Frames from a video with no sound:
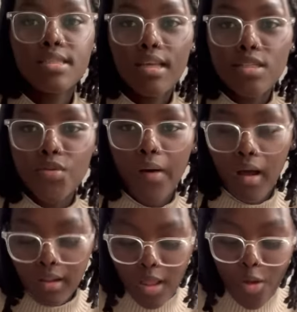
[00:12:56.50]
as
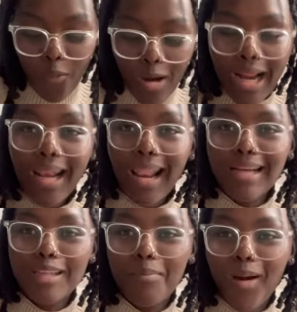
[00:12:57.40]
well. What I
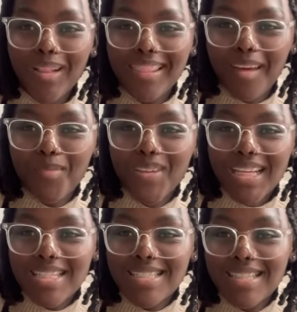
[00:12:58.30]
liked about them
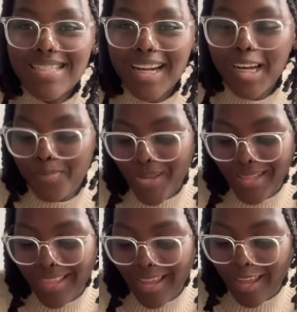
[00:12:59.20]
is this clipping
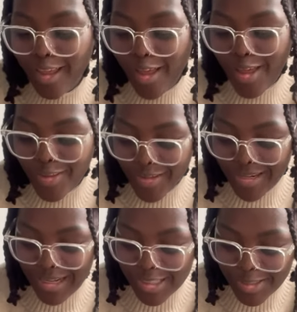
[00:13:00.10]
thing. You
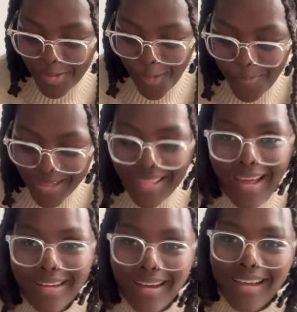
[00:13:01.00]
can actually open
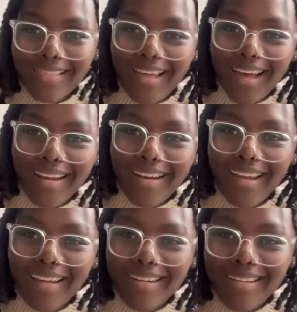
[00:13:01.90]
that like that,
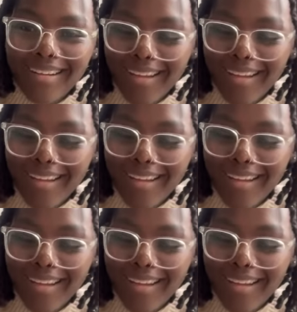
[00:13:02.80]
and